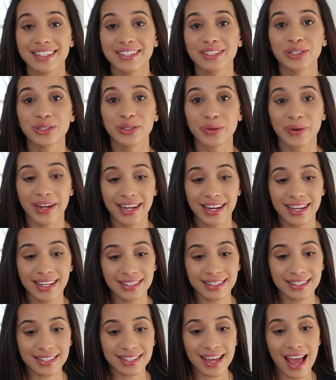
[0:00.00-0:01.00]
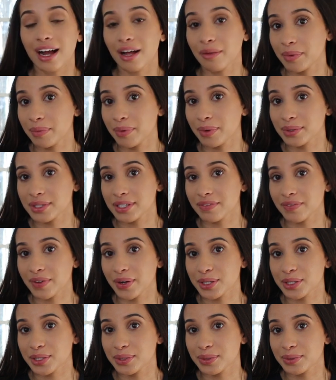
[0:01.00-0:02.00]
enjoyed it. I'll be posting
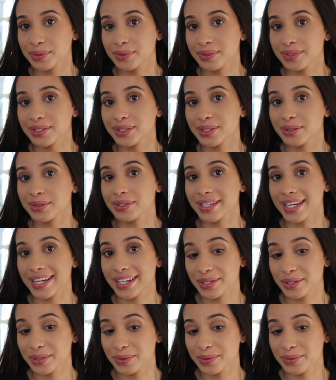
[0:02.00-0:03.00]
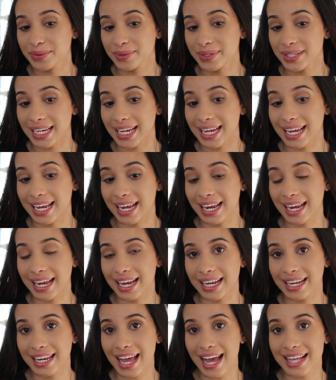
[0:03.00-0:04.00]
very soon, so stay tuned.
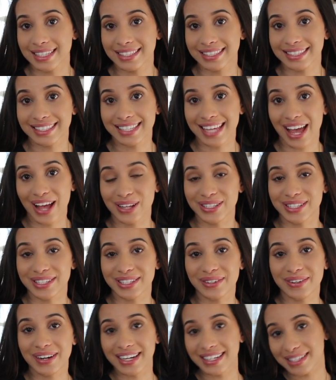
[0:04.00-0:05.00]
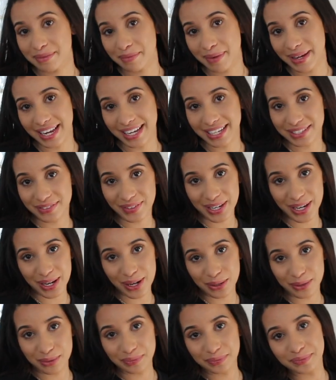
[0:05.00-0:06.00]
And yeah, see you guys in my next
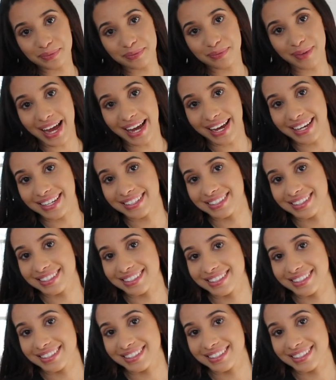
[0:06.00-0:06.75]
video. Bye!